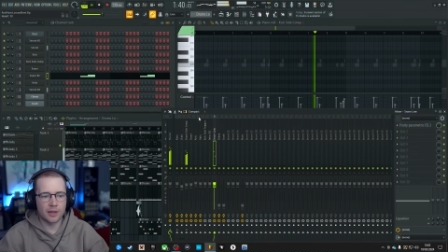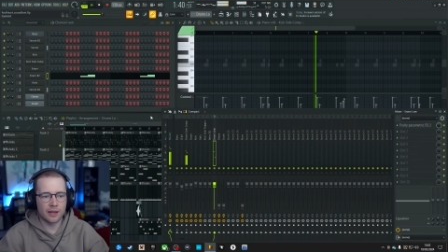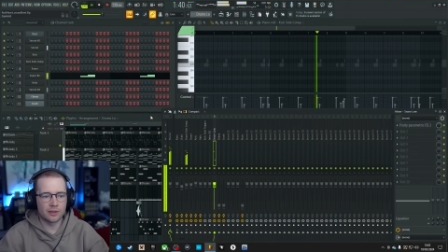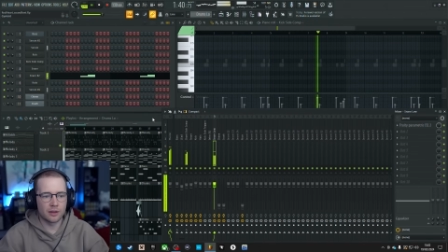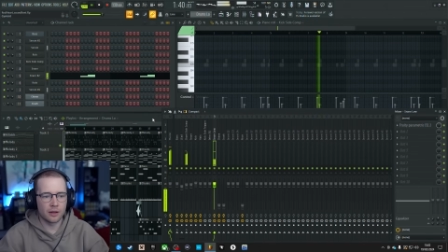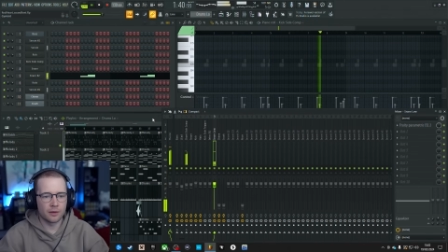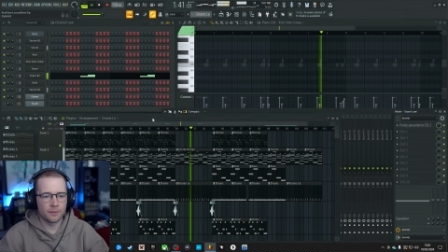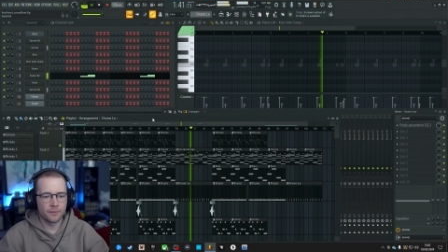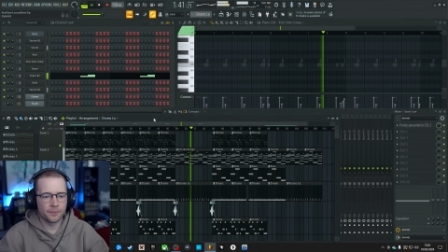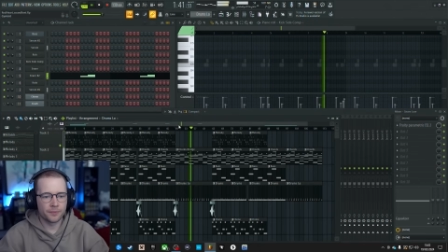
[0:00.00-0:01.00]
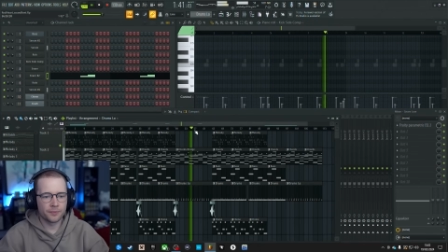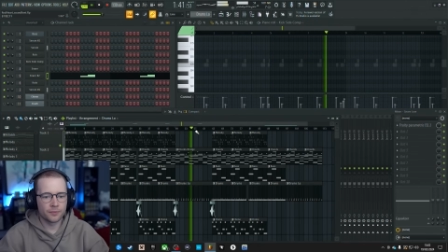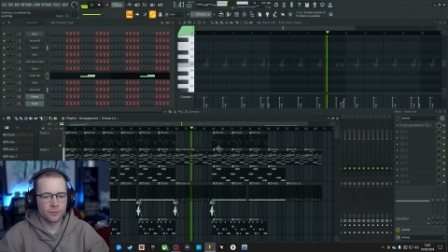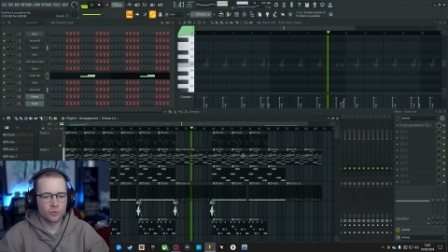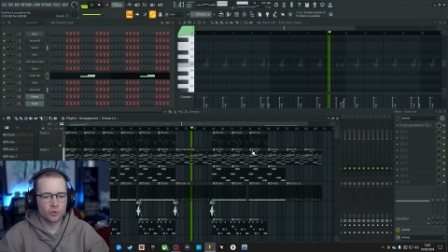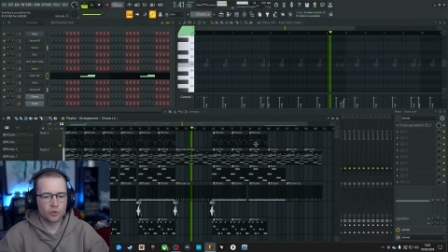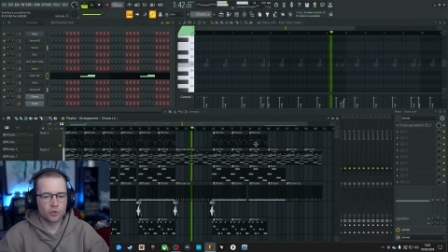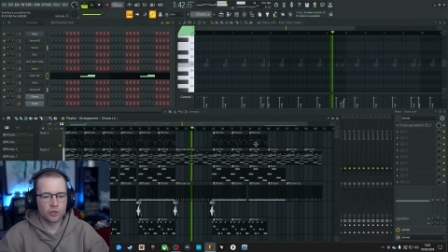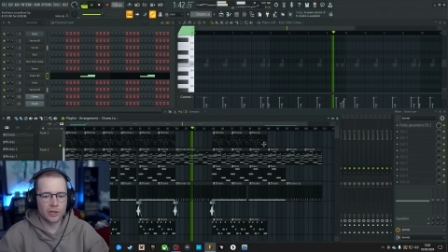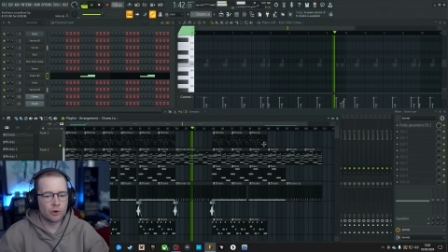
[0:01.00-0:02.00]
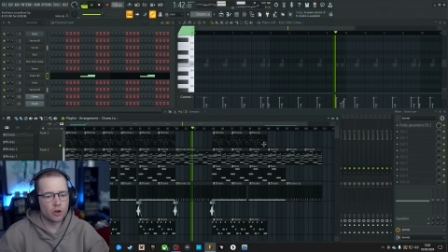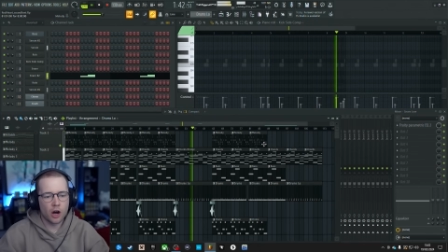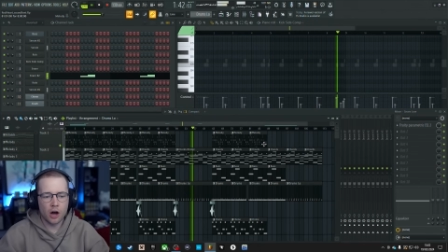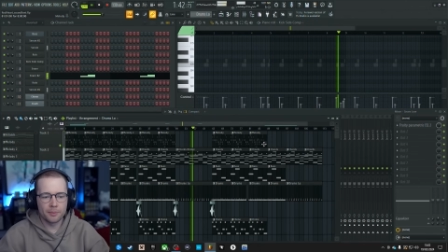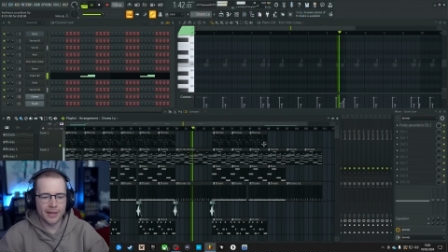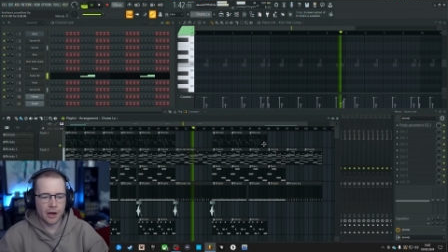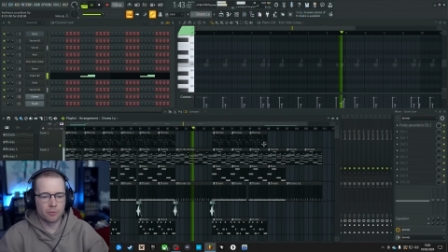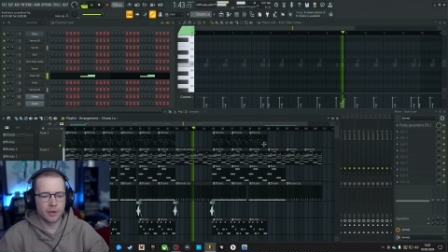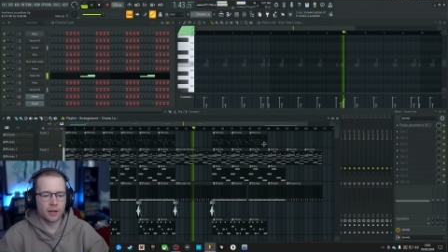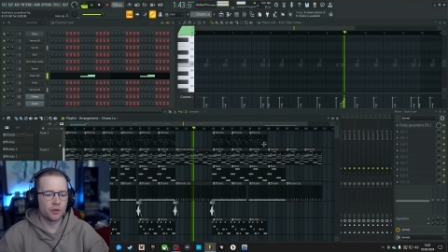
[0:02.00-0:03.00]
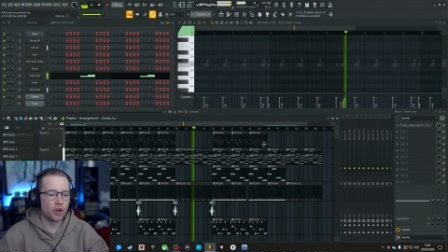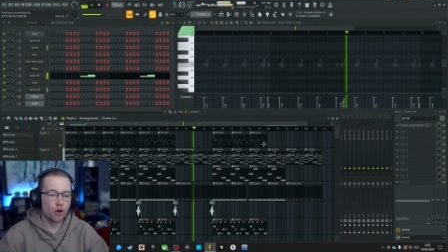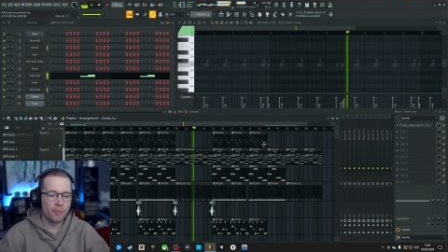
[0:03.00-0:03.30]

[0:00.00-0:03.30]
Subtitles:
That's it. Just a little calm down bit. No